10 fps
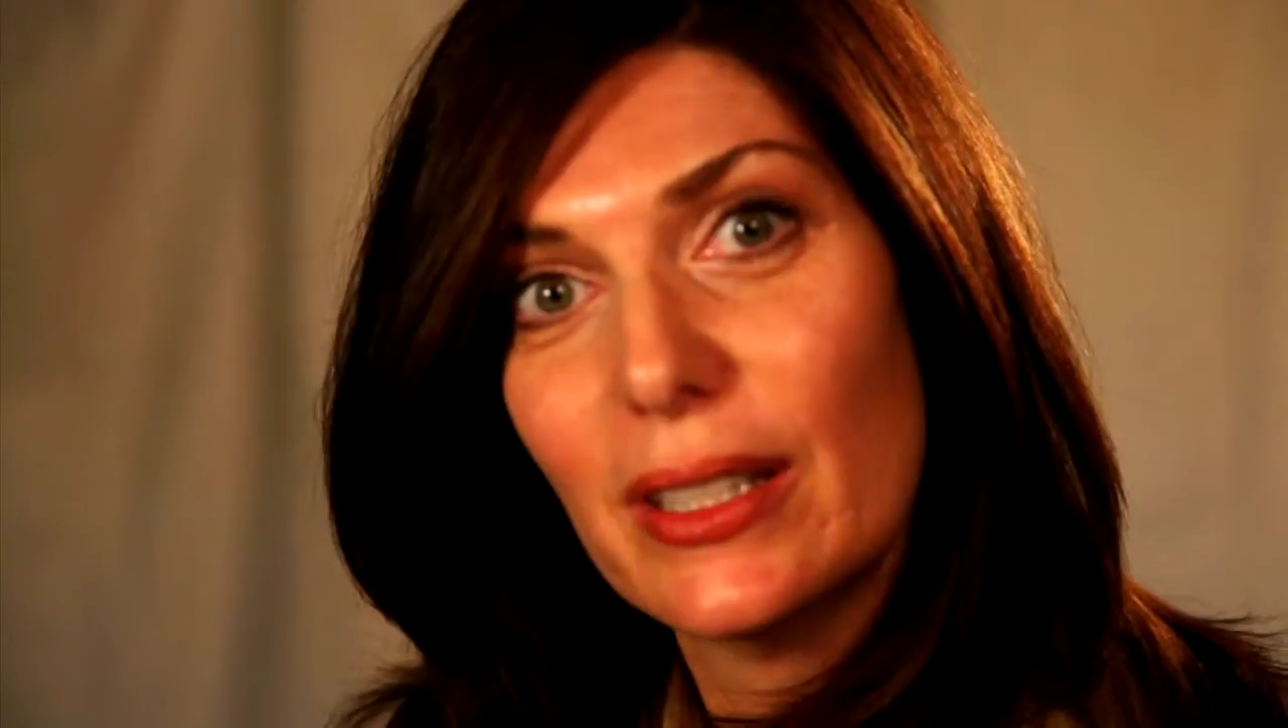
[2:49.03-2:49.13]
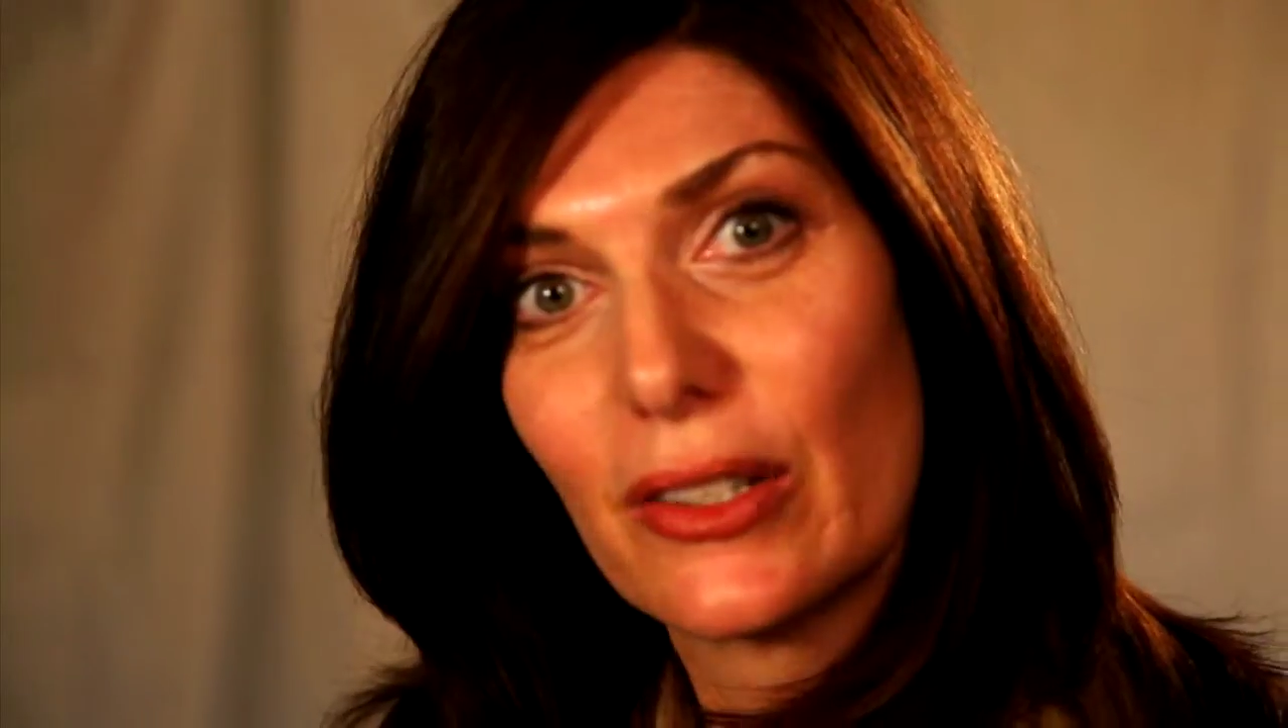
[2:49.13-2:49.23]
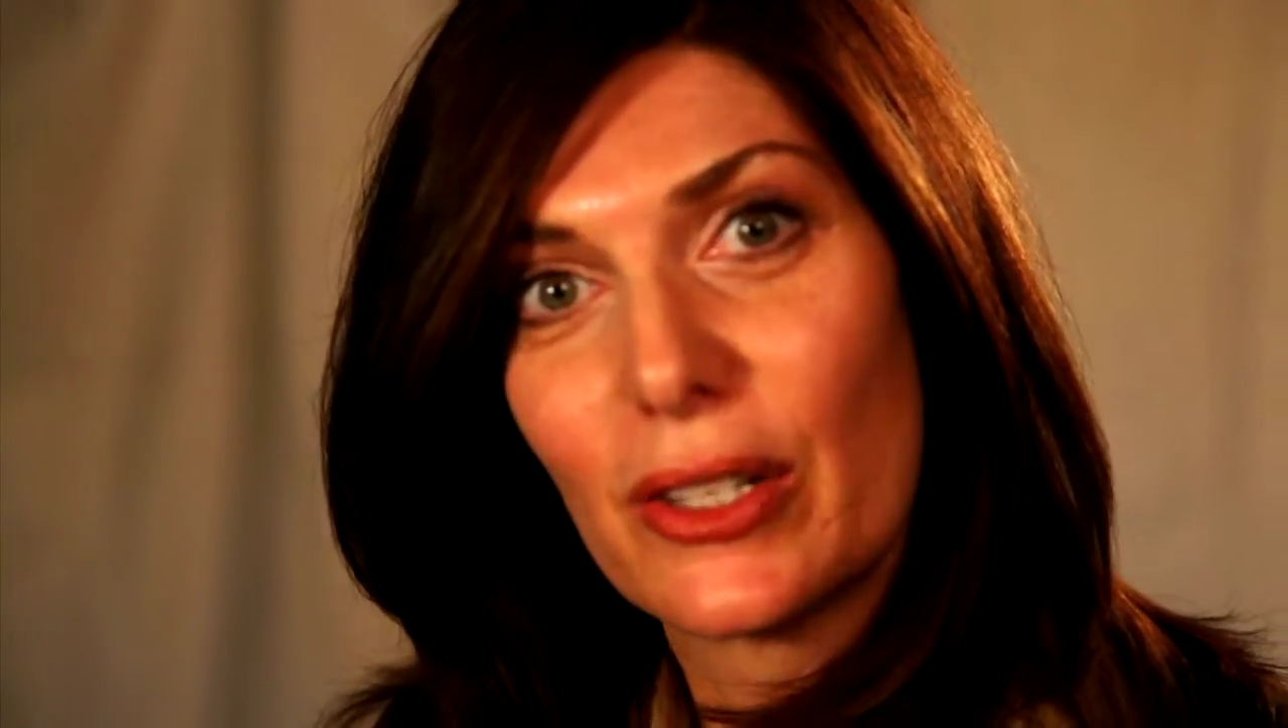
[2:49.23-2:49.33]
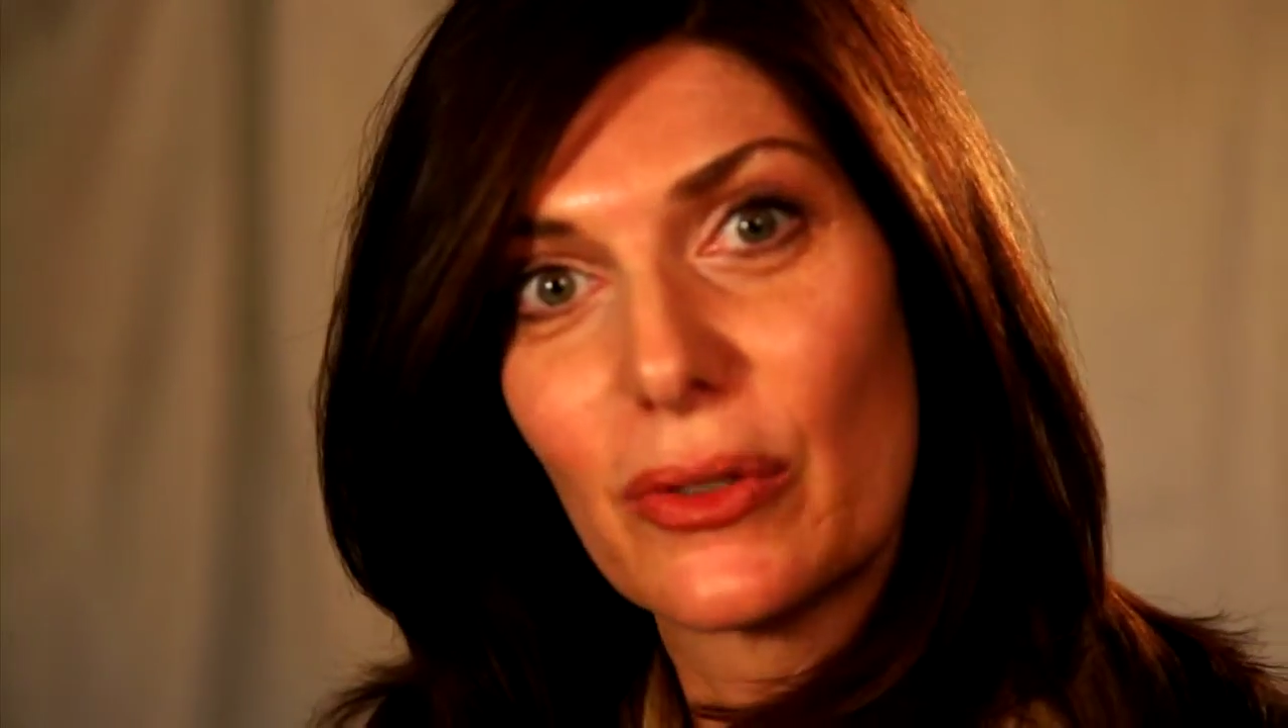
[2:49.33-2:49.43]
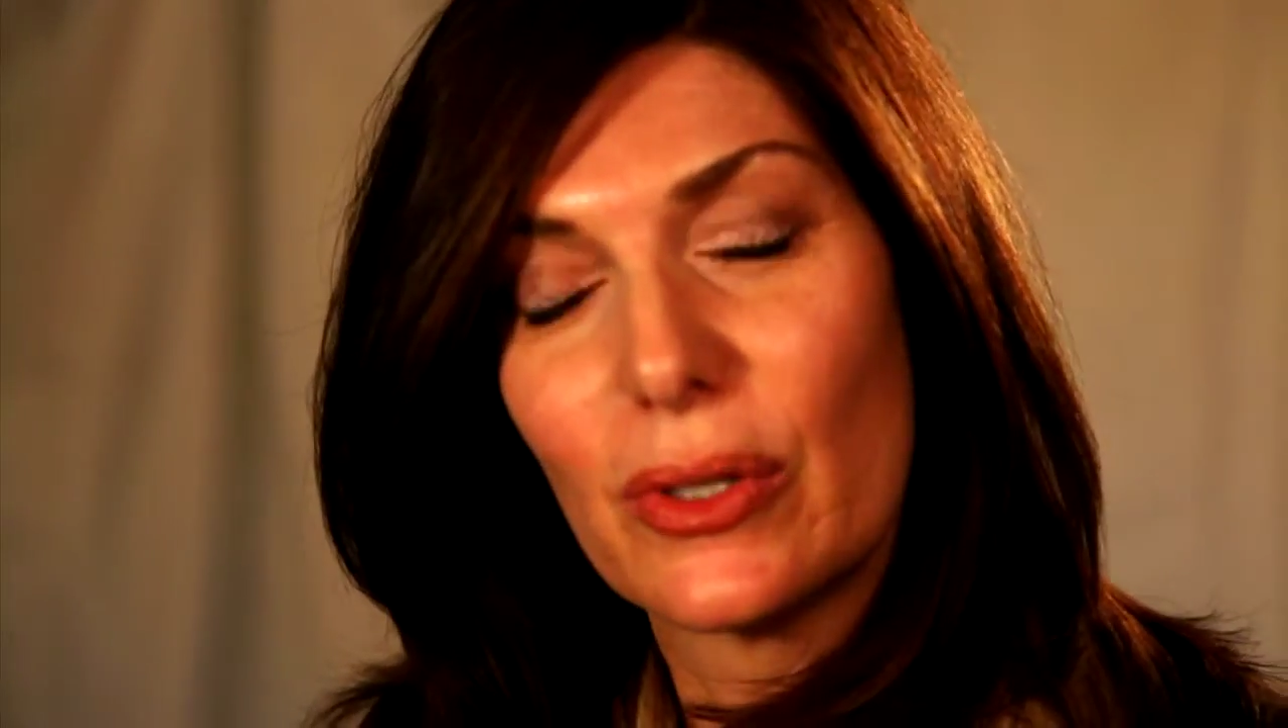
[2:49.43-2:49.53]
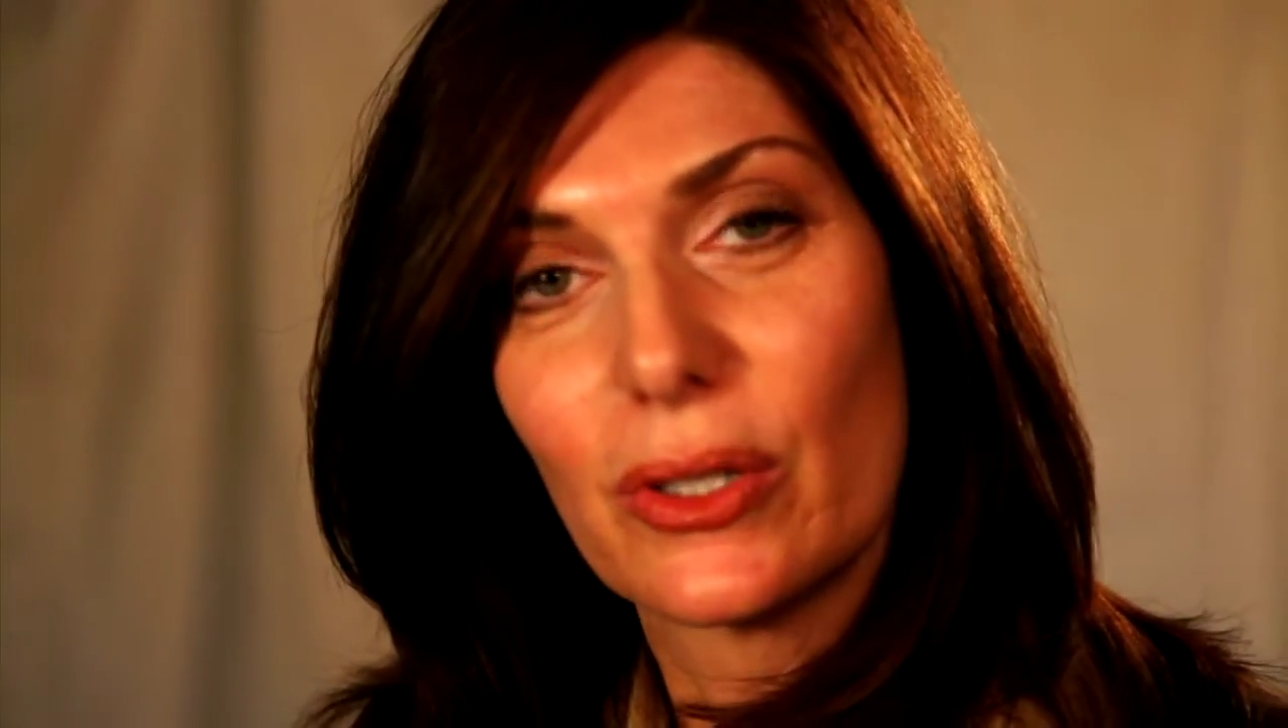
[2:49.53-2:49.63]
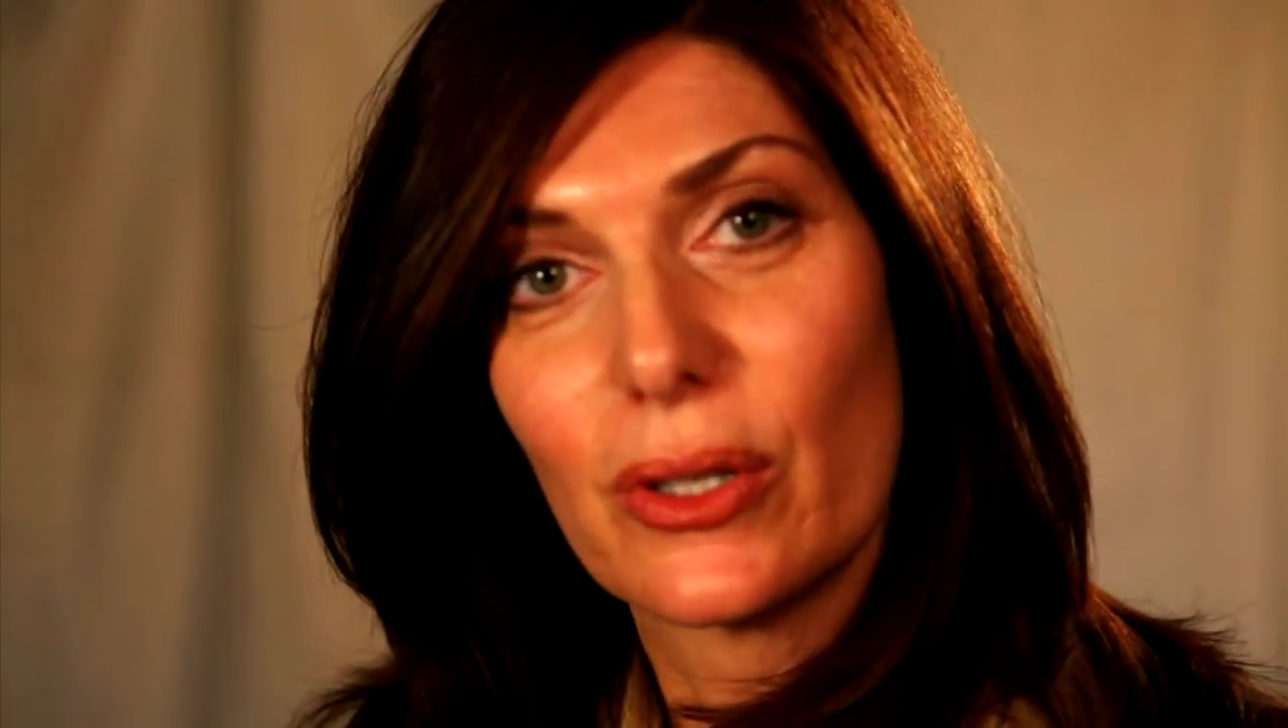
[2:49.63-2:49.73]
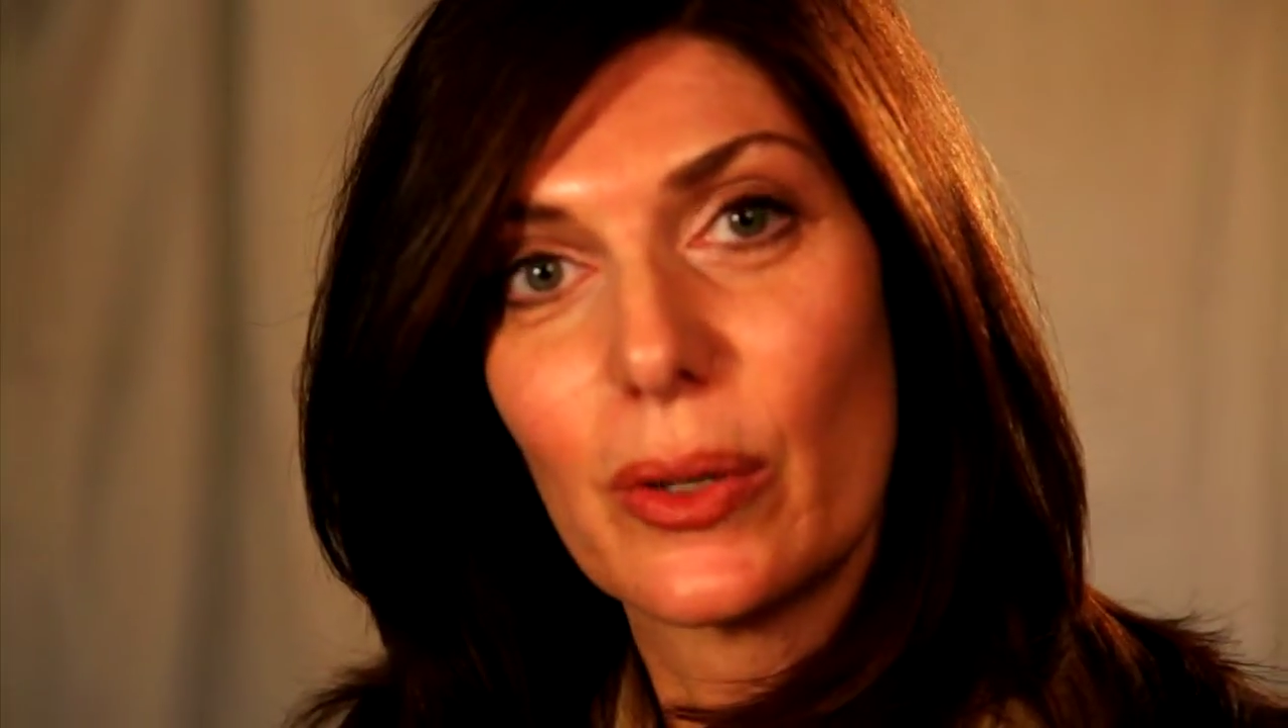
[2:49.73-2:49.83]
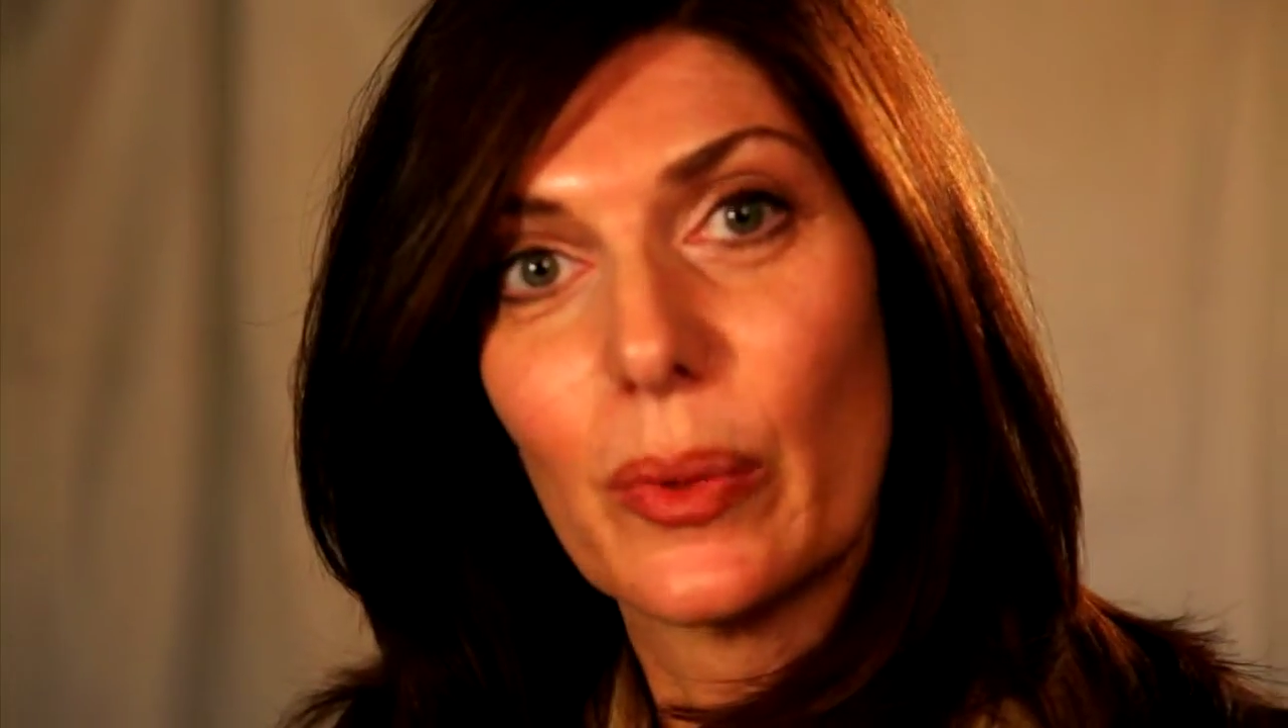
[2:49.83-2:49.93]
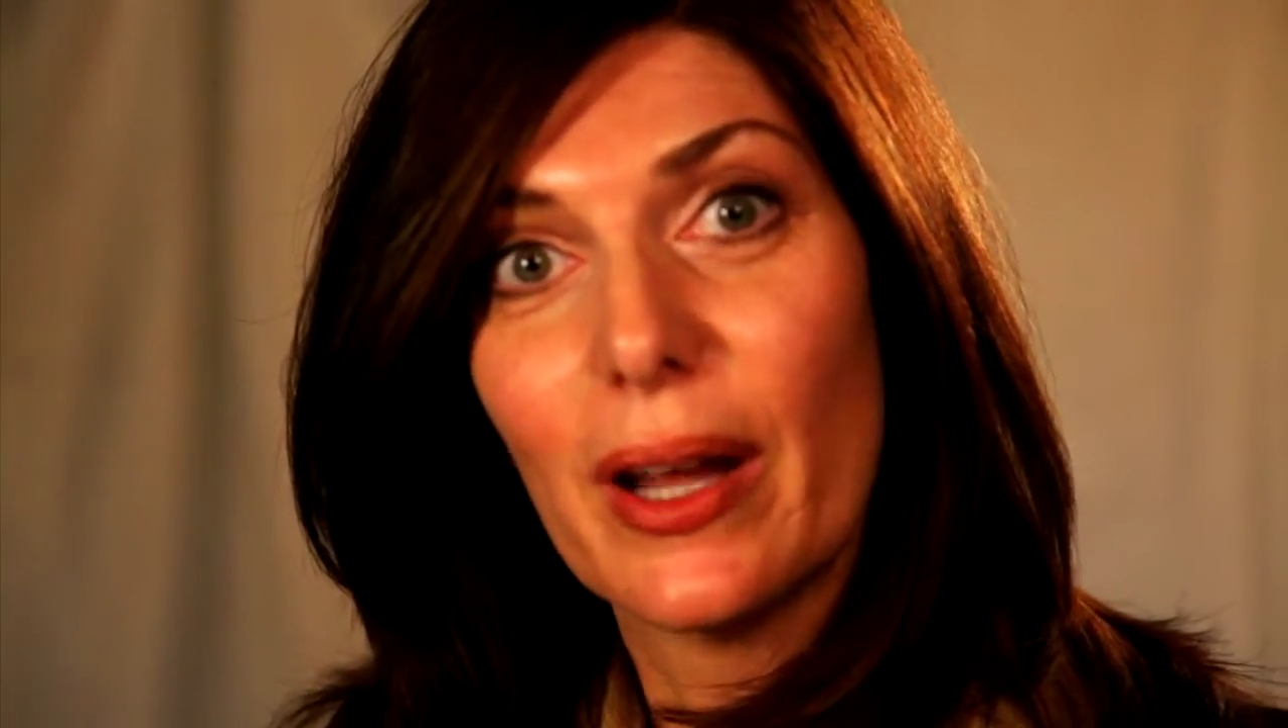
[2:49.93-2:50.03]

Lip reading: in the grocery store,